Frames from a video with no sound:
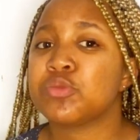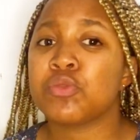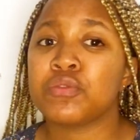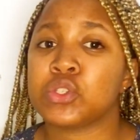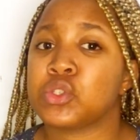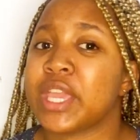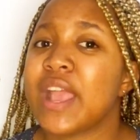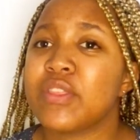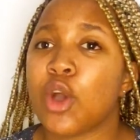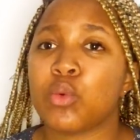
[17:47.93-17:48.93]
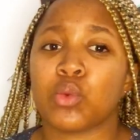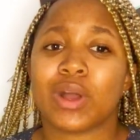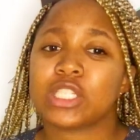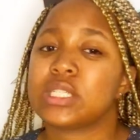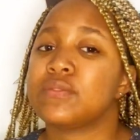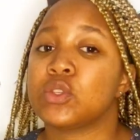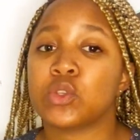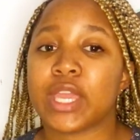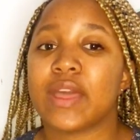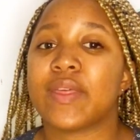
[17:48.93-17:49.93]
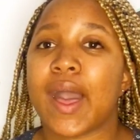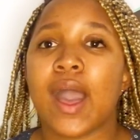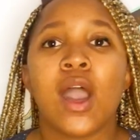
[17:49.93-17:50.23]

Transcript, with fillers: movies together we would watch tv together